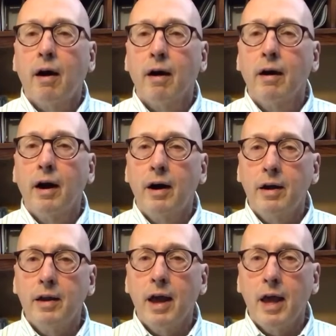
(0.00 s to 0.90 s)
are
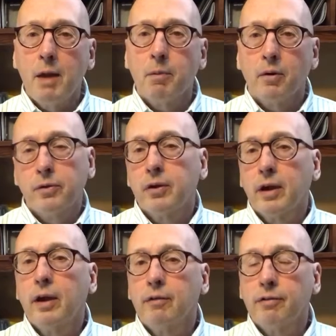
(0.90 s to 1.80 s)
unable to
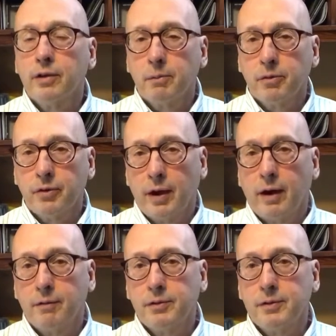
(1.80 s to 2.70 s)
care for
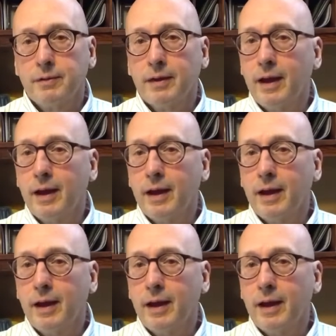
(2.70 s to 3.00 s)
themselves.